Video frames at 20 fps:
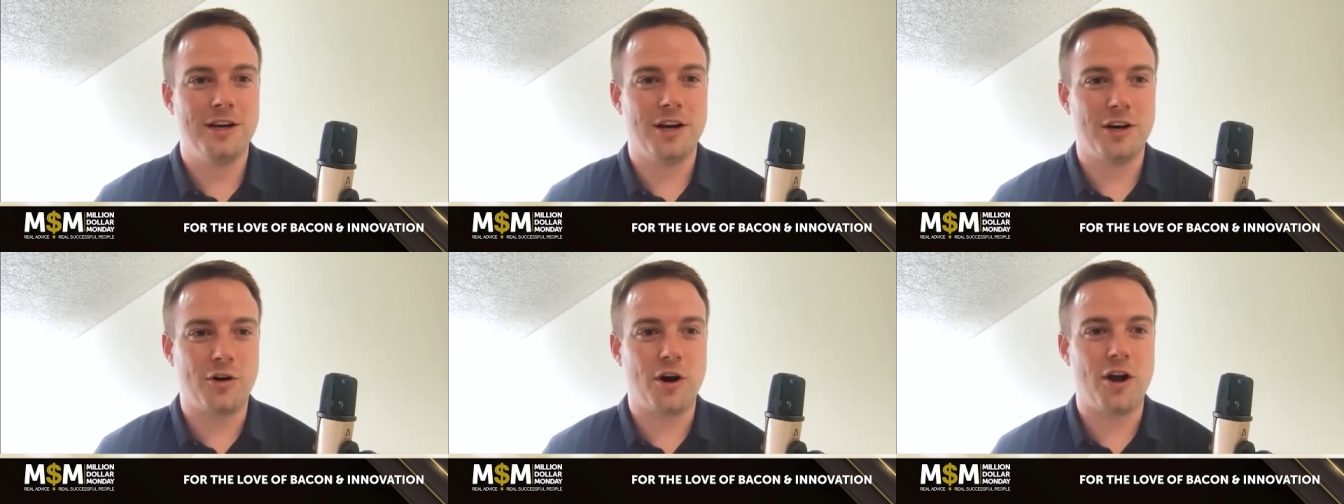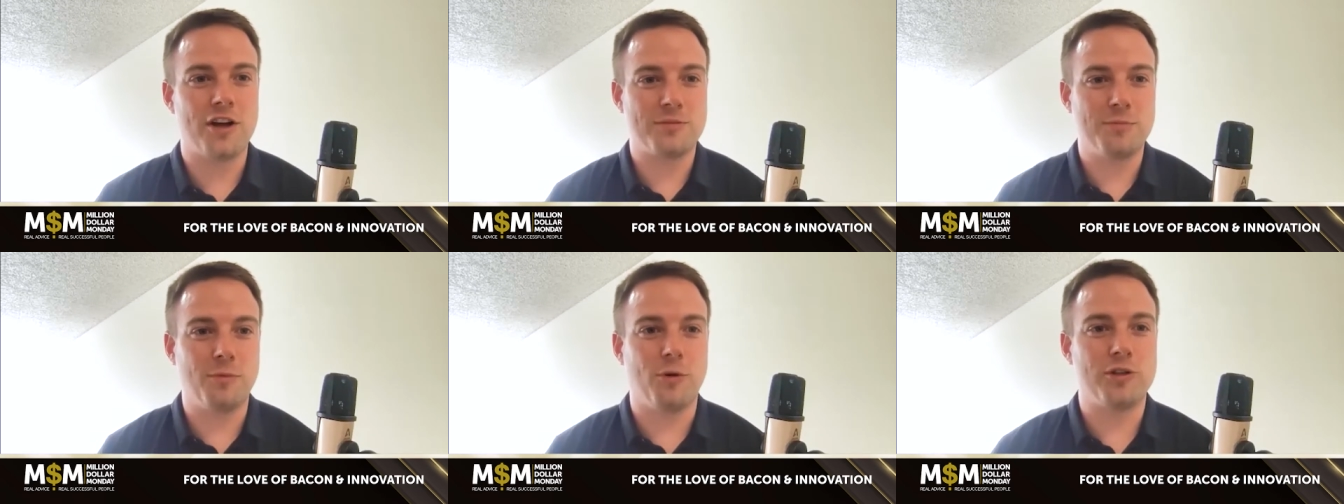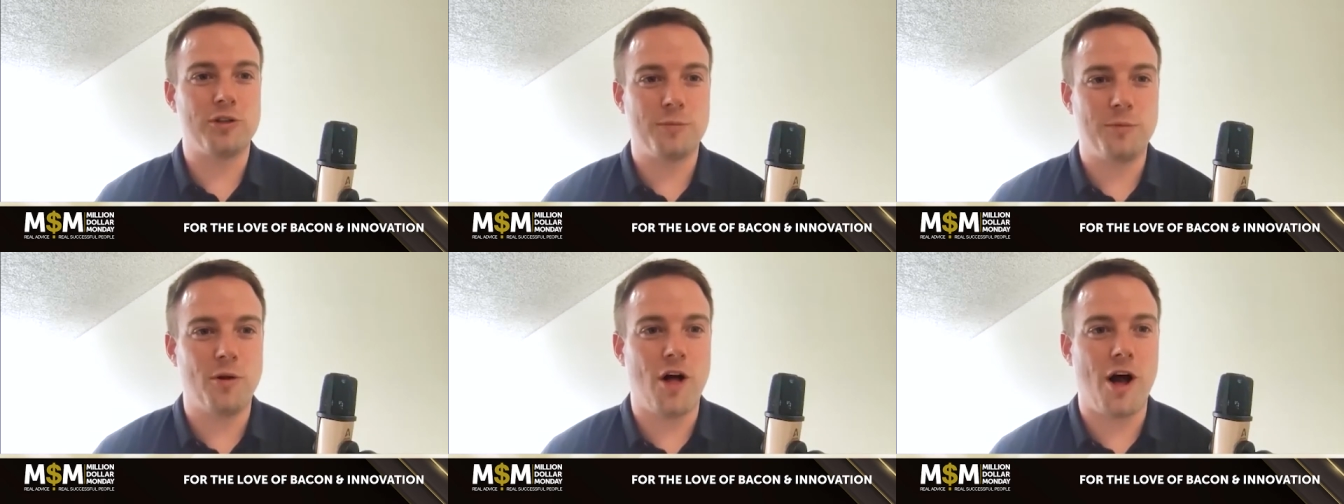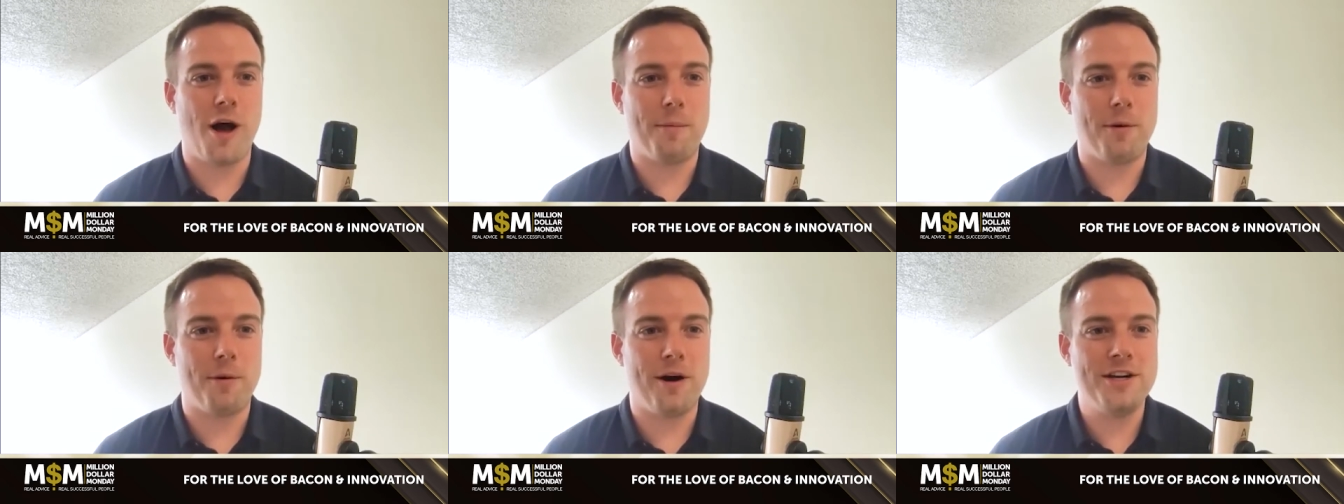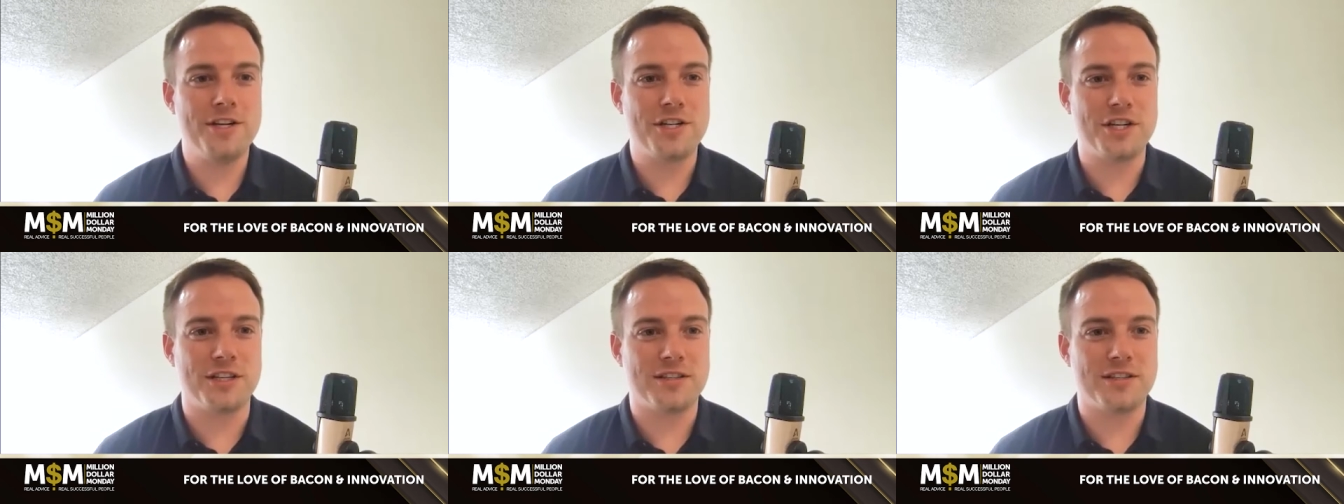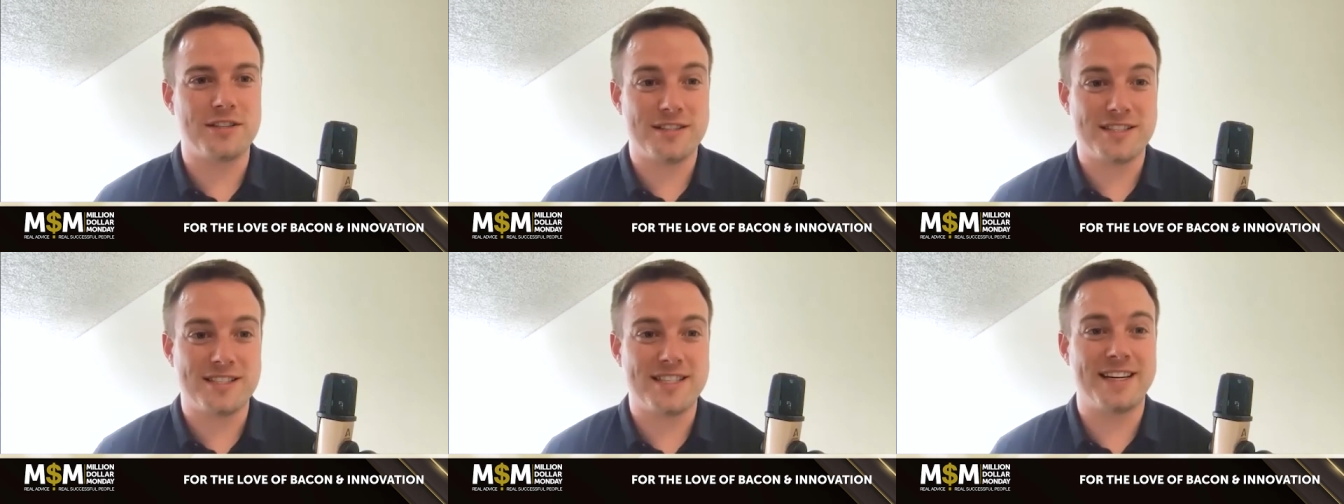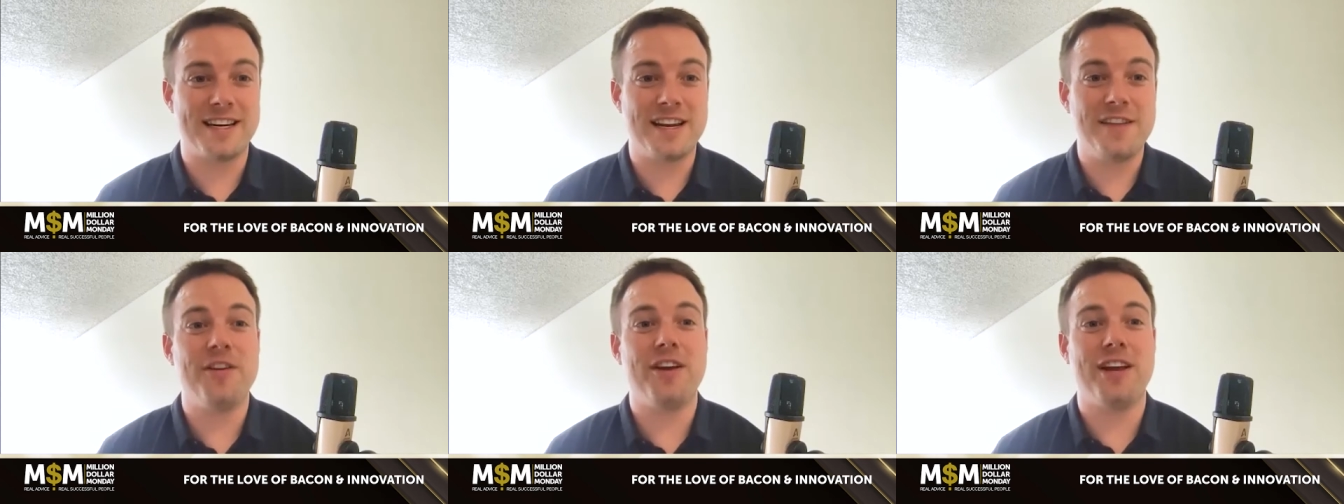across multiple operations,
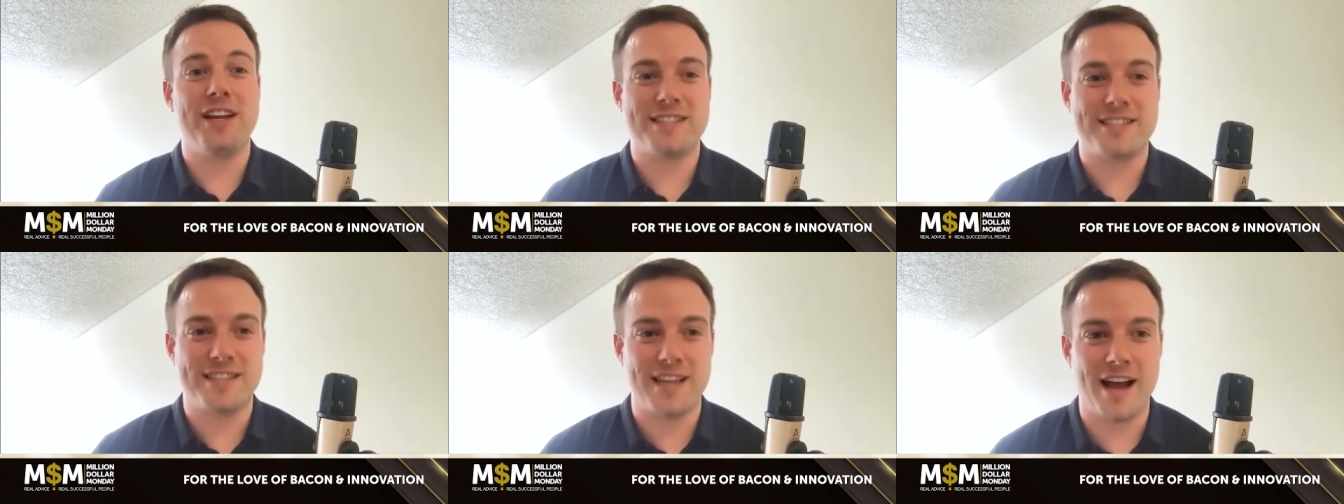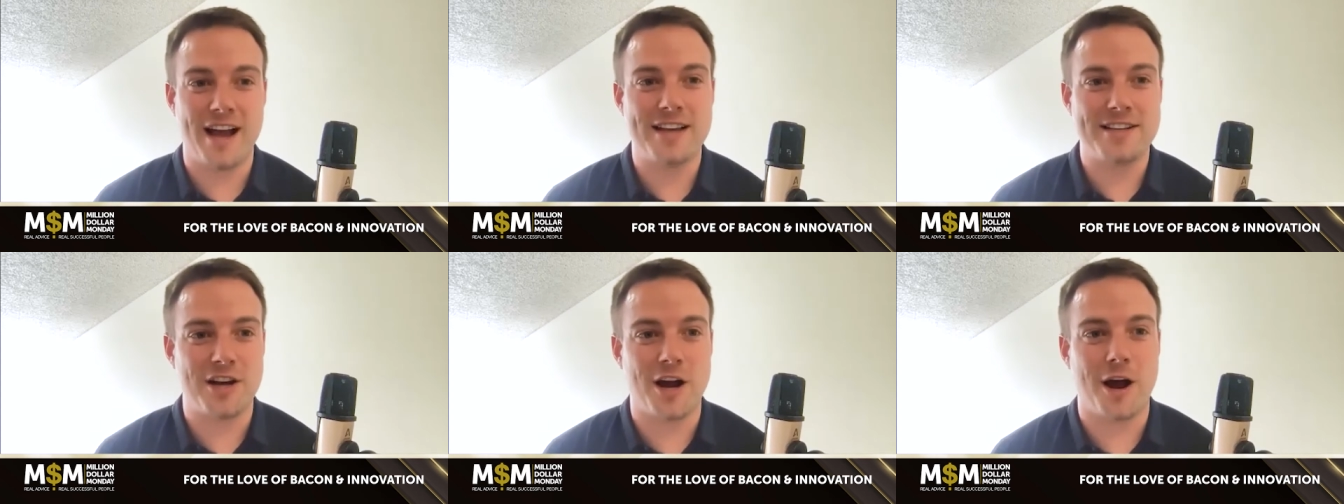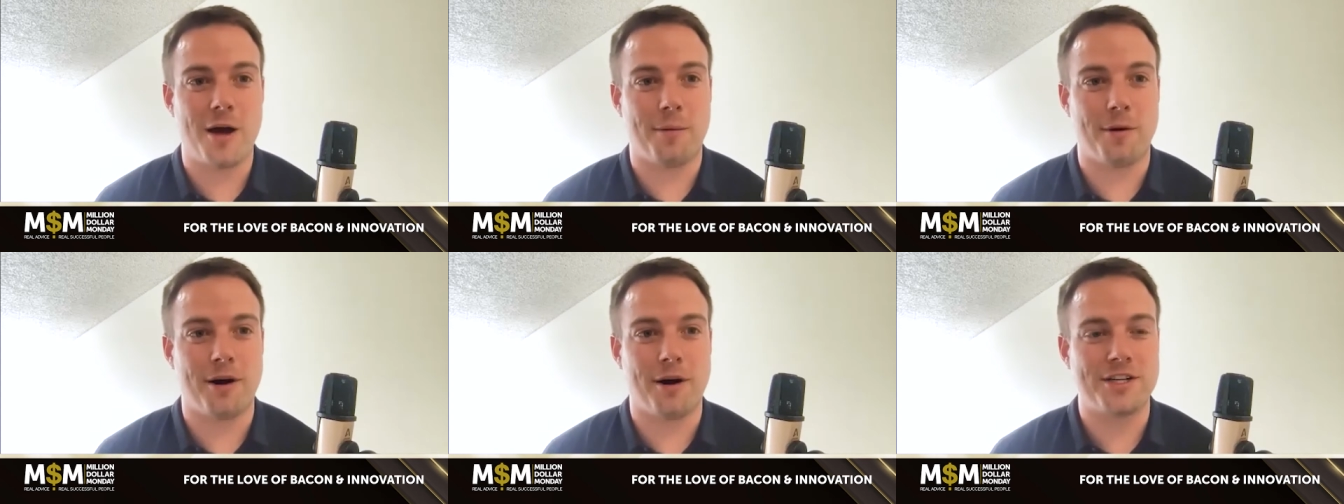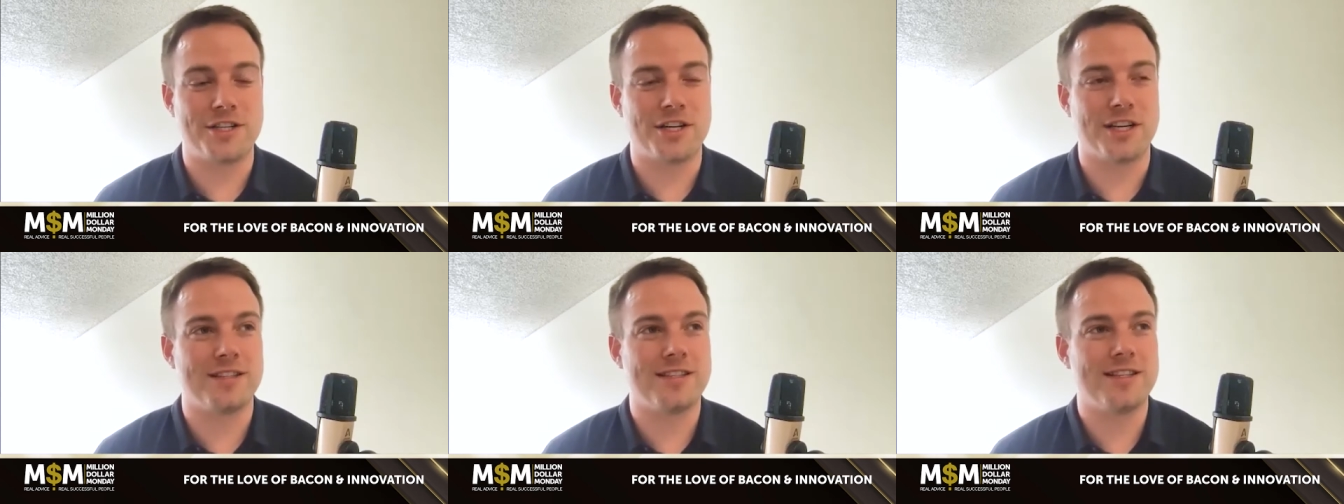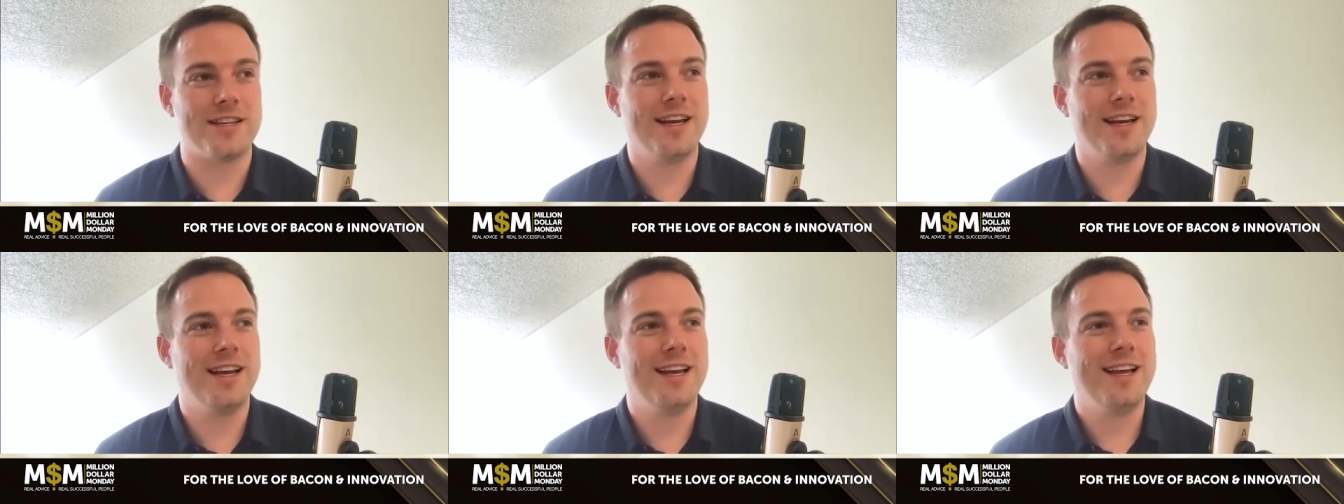significant sized operations.